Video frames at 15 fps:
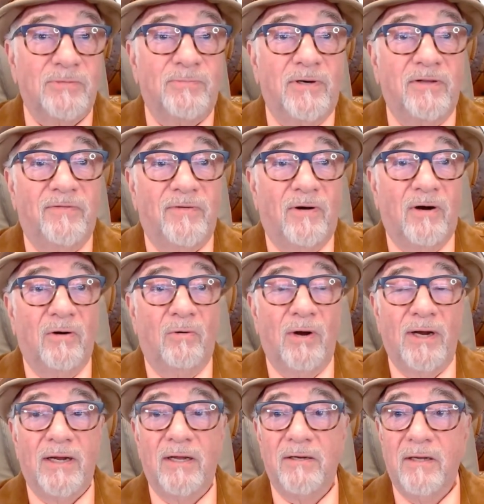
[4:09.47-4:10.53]
pretty far
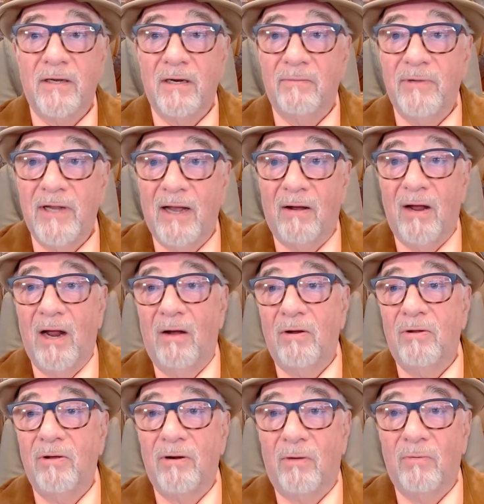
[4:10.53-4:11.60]
away. Can you hear me? How, how
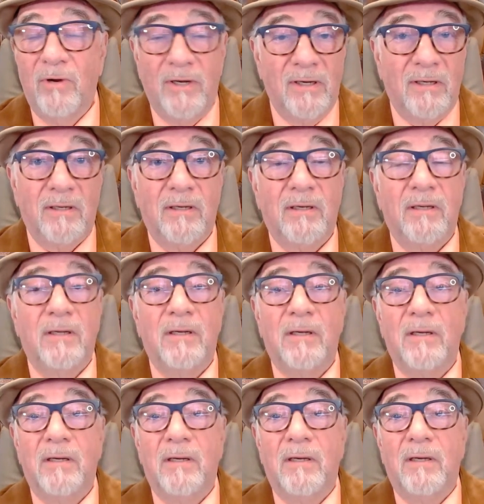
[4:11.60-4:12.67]
good are we?
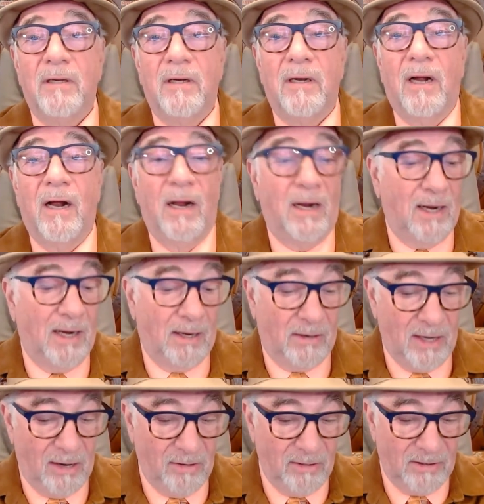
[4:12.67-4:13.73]
How,
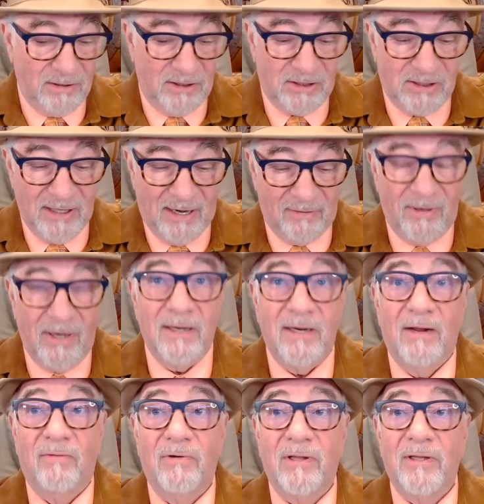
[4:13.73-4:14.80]
how good is the sound right
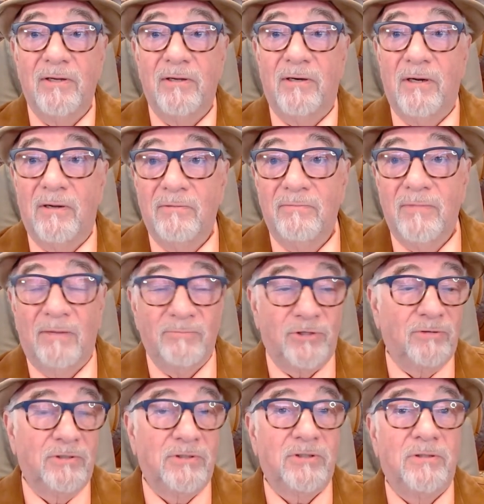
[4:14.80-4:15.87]
now? Really good, I hope. I'm
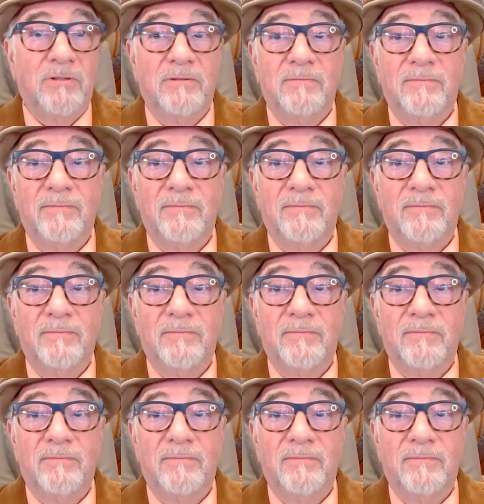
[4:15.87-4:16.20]
sure it's good.